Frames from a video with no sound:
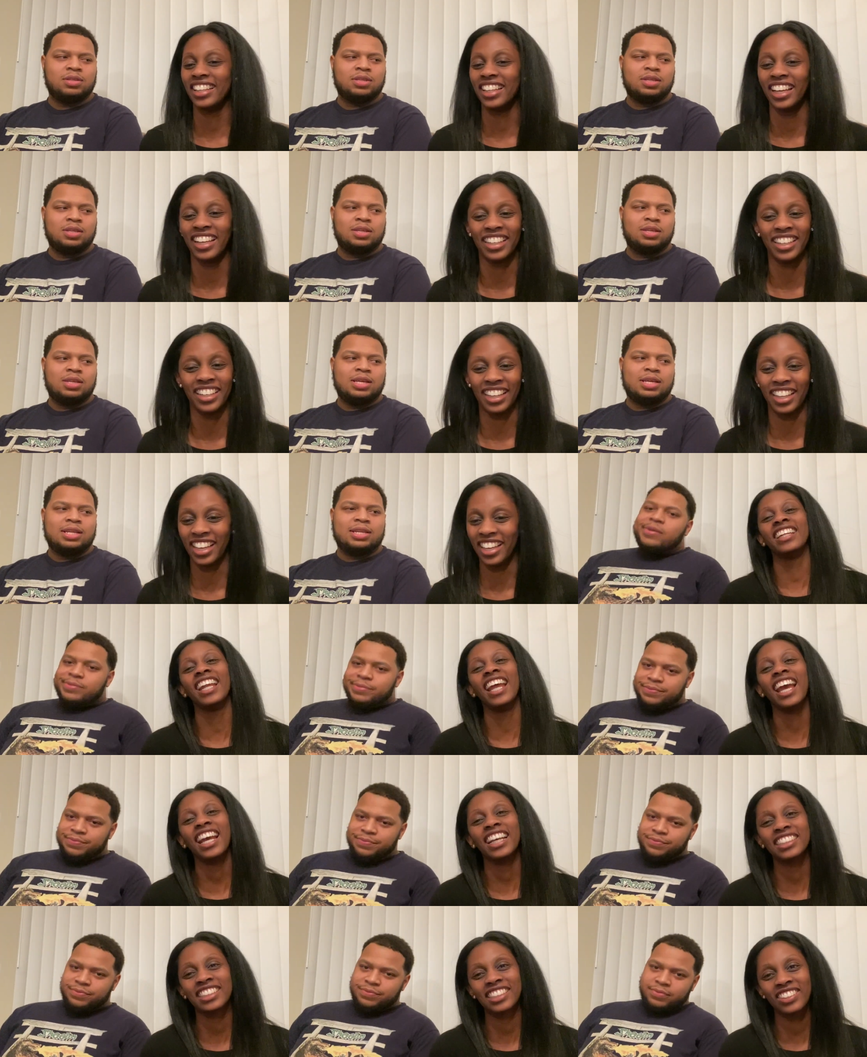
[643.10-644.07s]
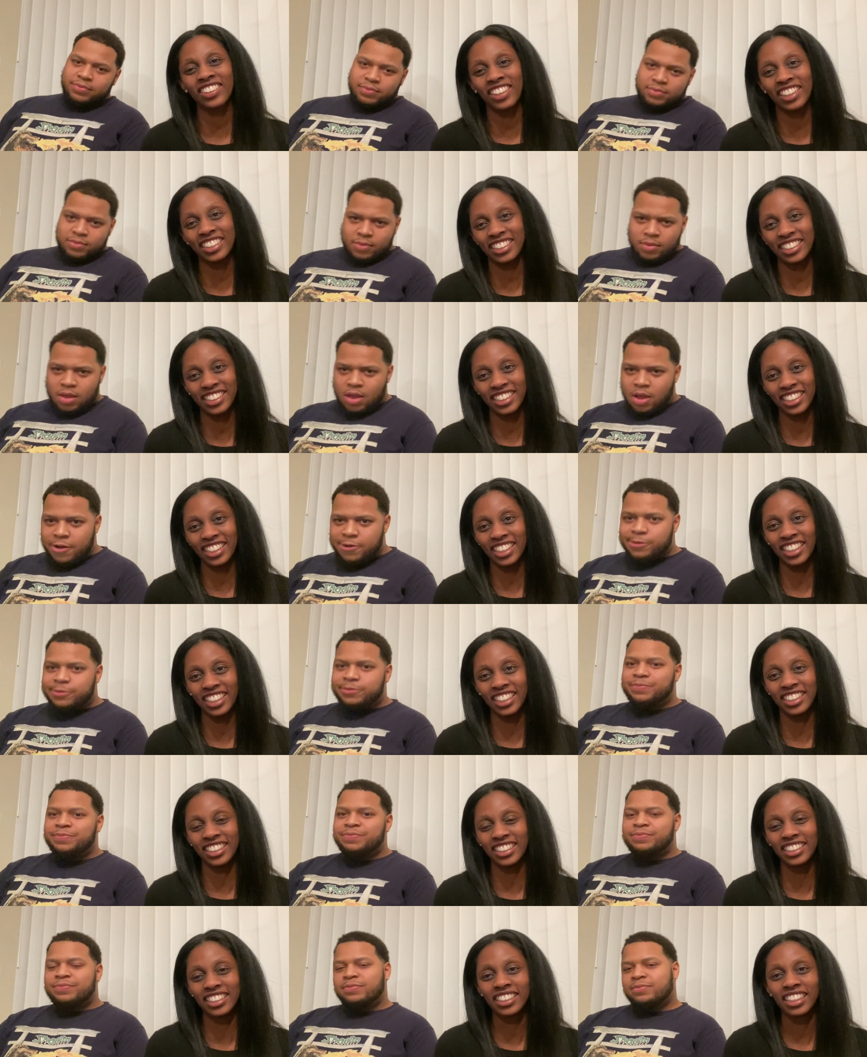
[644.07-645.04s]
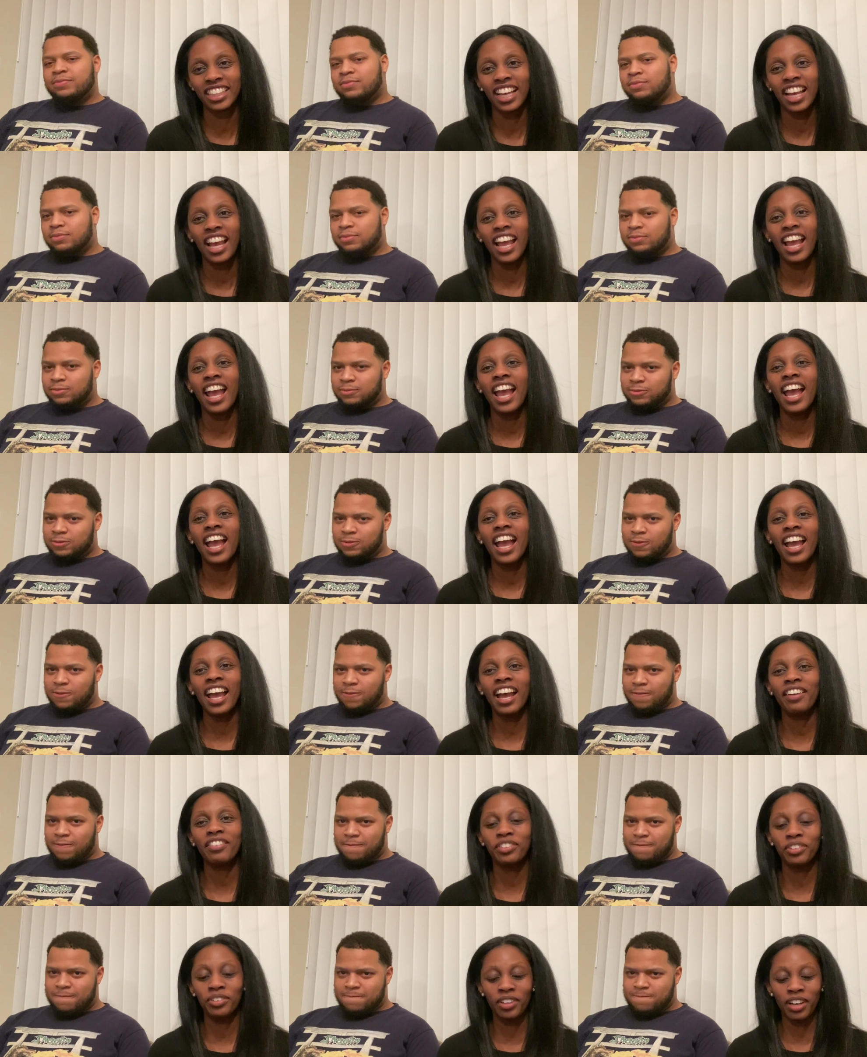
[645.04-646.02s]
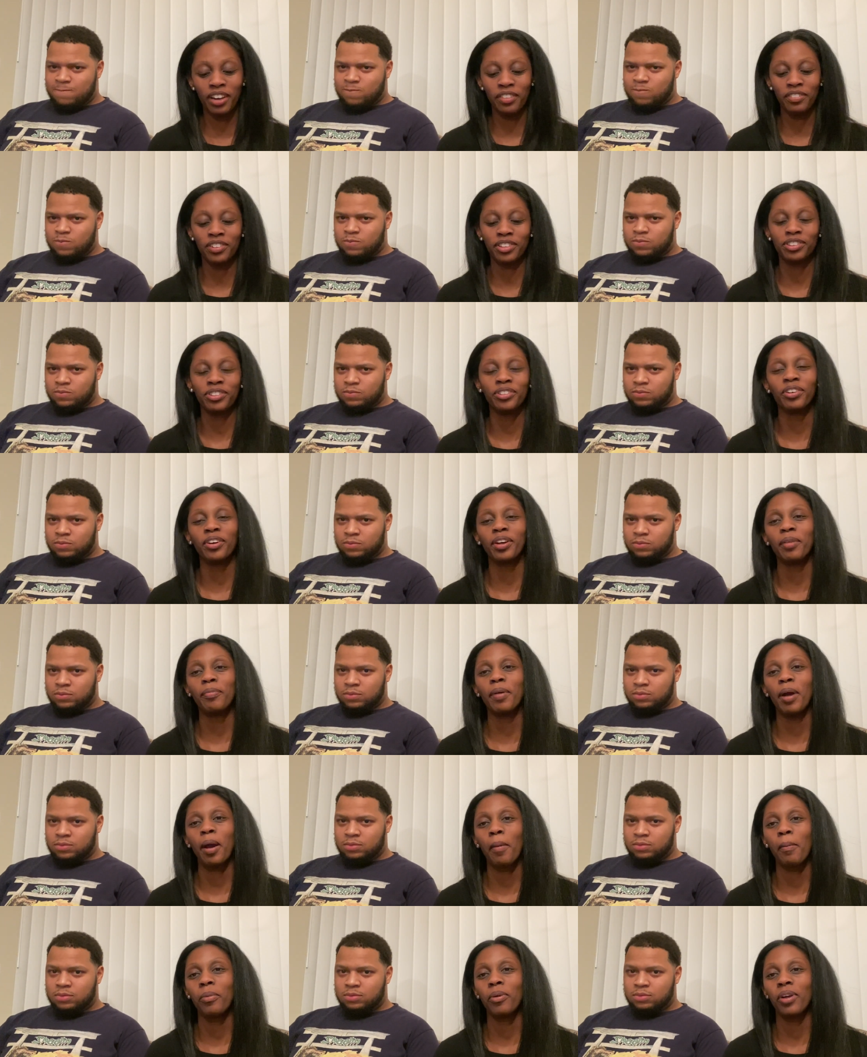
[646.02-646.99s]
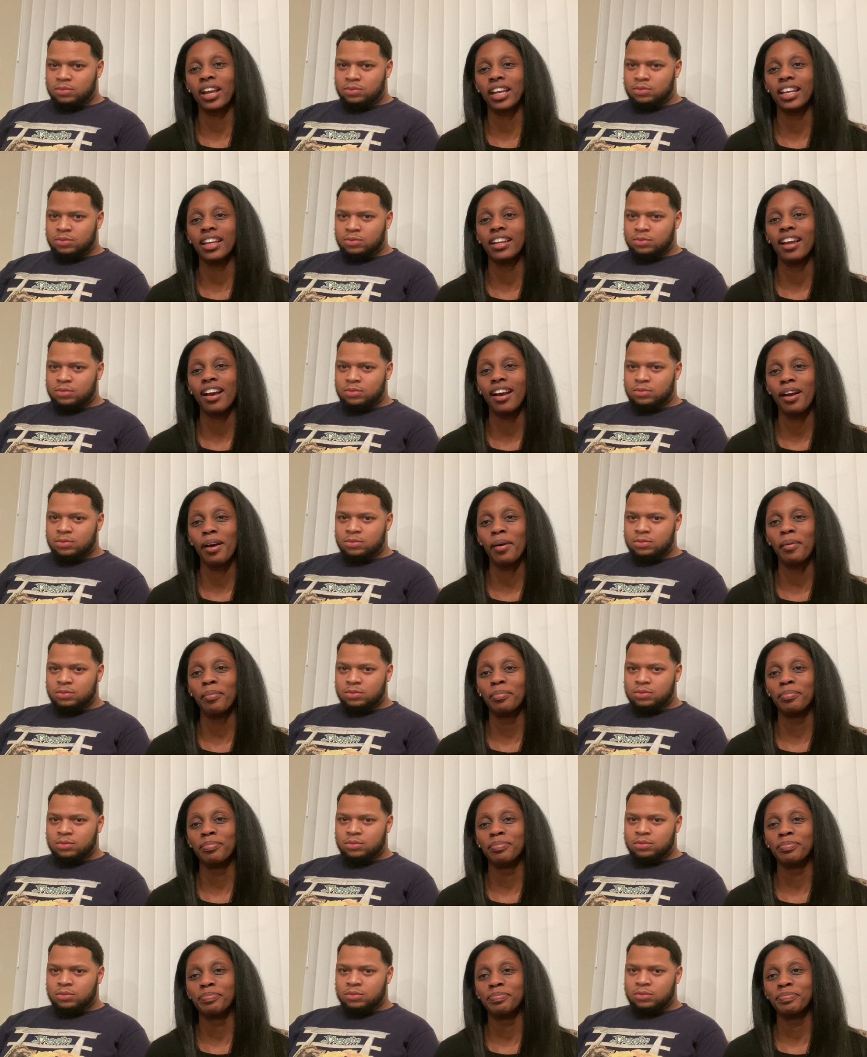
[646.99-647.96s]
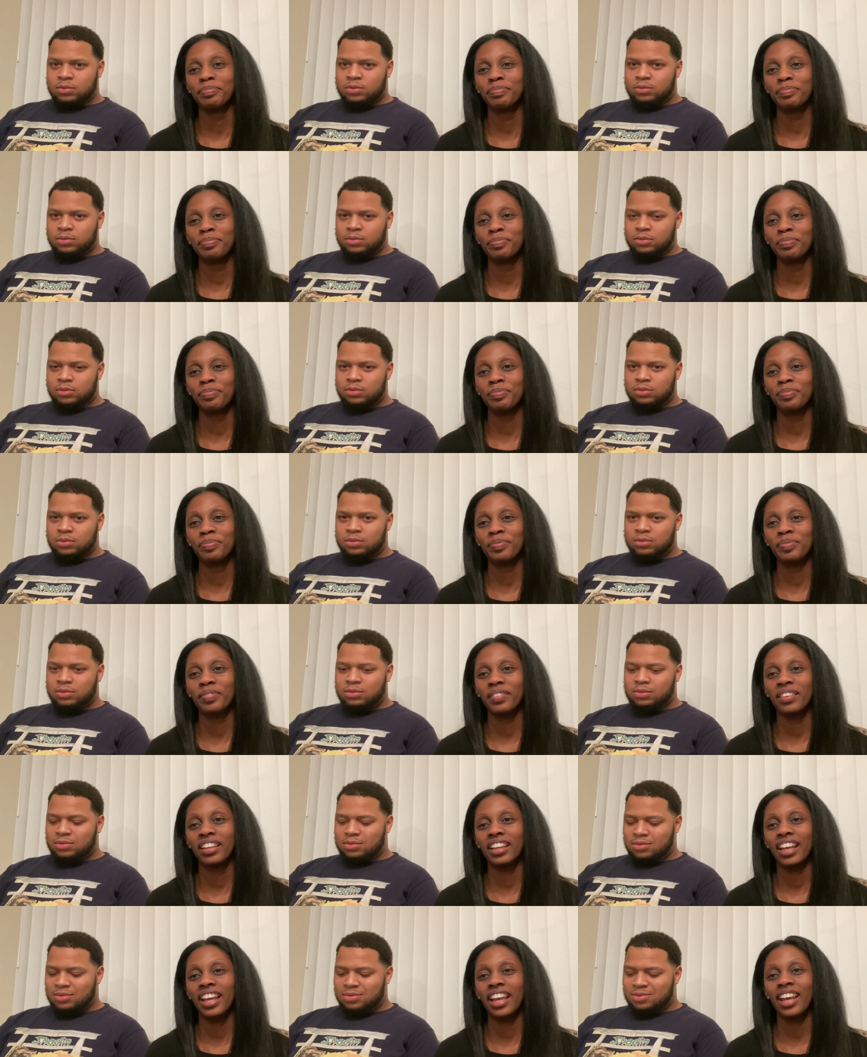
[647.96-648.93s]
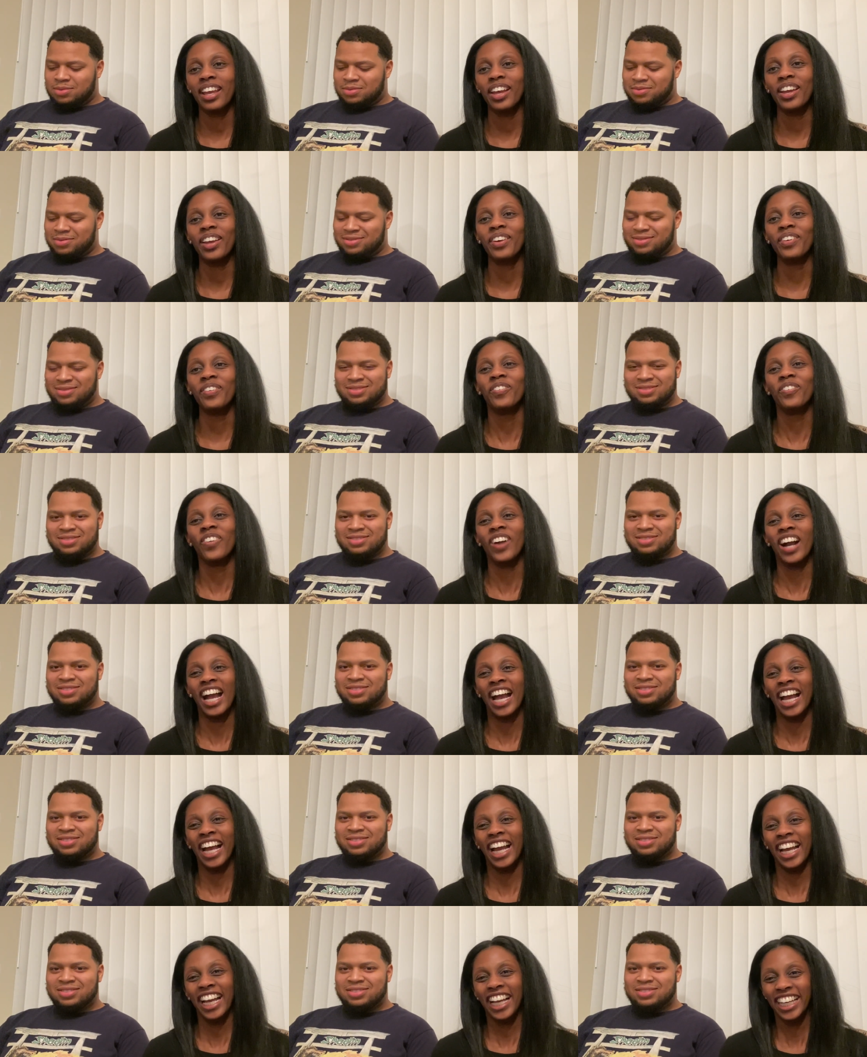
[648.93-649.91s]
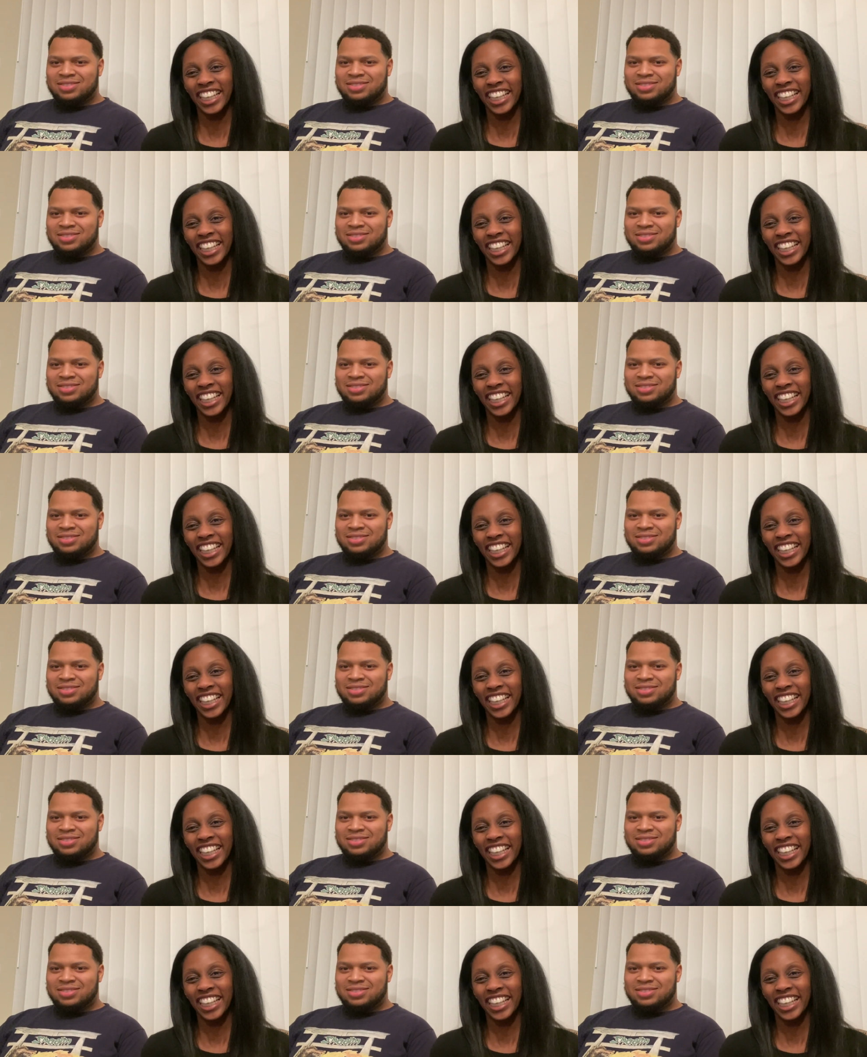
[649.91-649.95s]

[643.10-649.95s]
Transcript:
Speaker 1: none of that. Next question is, have you ever thought about breaking up? And why?